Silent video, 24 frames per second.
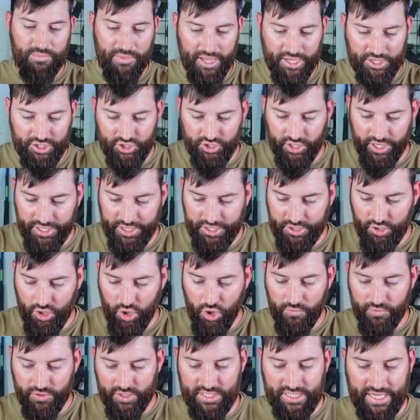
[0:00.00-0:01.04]
making sure I didn't
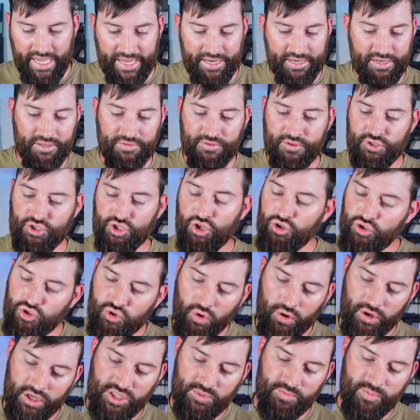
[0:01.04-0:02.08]
over tighten it. There's no
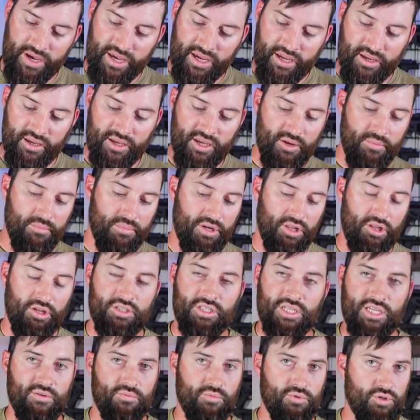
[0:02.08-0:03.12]
torque spec, but it
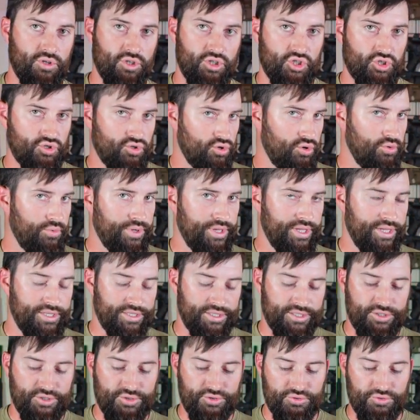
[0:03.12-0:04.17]
looks like we're screwing
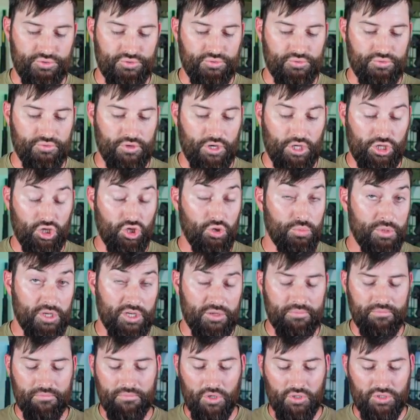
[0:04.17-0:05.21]
into
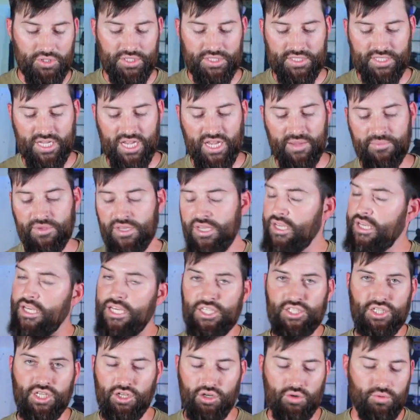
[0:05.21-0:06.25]
aluminum most of the time,
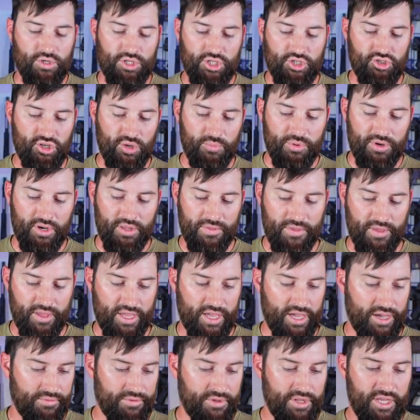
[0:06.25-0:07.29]
so I don't wanna strip anything
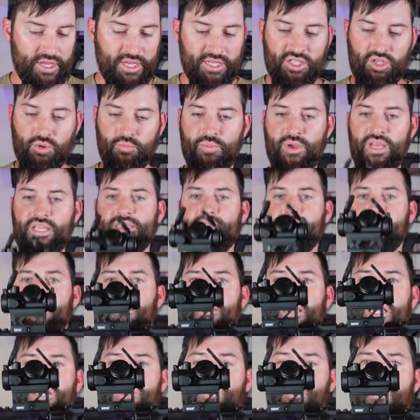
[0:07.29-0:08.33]
out. So basically,
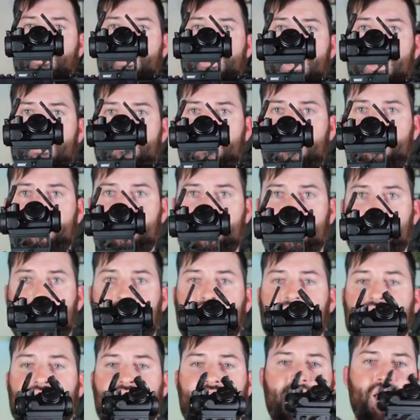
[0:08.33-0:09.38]
that's what we got right there.
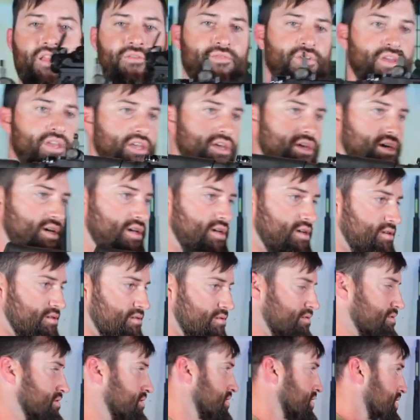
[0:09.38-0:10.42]
That's kind of a, uh,
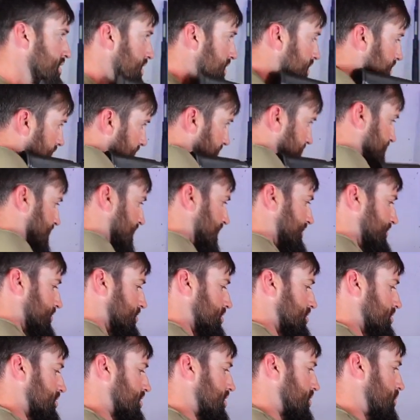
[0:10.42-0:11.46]
that's kind of a
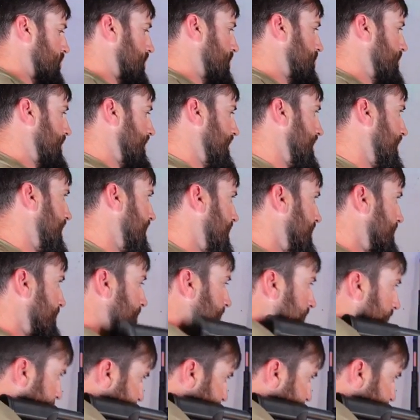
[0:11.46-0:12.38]
look at what we have